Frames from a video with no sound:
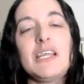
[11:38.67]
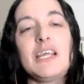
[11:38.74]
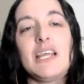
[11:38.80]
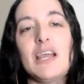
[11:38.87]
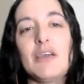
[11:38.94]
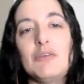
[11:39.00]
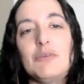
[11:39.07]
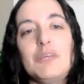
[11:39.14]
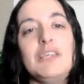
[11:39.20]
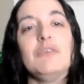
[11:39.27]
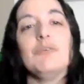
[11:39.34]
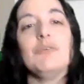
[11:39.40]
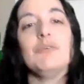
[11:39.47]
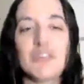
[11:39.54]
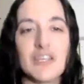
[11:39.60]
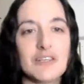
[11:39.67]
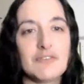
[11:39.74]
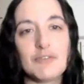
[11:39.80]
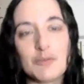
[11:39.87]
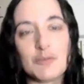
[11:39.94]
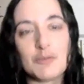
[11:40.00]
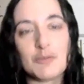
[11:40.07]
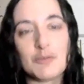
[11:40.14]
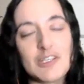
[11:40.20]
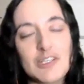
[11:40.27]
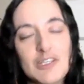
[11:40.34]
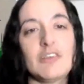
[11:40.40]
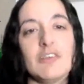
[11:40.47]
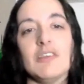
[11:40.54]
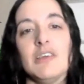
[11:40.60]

And how do we use that information